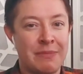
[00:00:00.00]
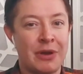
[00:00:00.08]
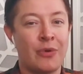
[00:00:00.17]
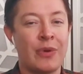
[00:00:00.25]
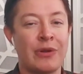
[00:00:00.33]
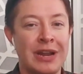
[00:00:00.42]

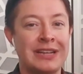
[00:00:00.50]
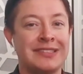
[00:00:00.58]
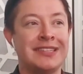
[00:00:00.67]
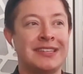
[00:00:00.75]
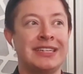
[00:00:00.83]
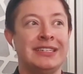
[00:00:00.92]
but queerness
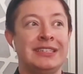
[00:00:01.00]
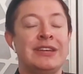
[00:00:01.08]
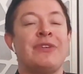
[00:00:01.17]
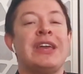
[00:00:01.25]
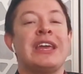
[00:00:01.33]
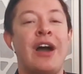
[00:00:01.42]
as in
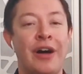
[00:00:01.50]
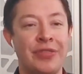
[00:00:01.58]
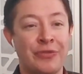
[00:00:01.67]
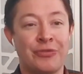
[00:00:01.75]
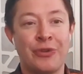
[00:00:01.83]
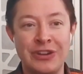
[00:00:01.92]
living on
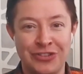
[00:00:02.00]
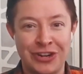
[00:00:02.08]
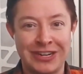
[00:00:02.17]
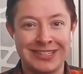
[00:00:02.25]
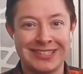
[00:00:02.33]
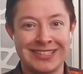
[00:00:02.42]
the
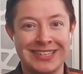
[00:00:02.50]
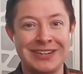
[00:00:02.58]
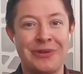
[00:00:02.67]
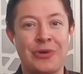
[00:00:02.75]
fringes.